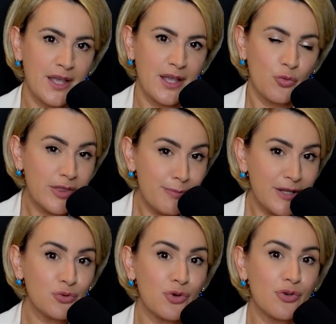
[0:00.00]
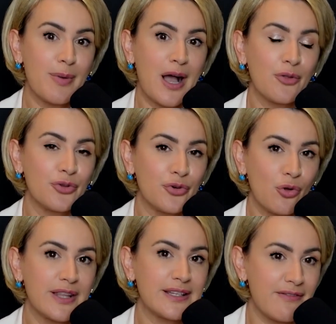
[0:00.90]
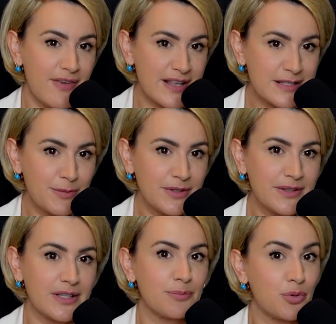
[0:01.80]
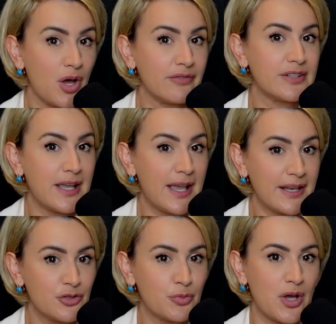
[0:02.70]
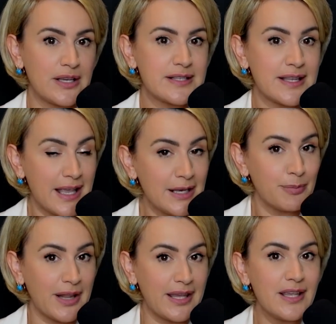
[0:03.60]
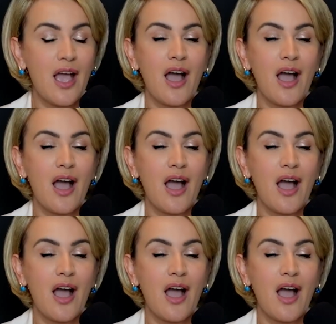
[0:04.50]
With me to talk about the role that investment and private enterprise can play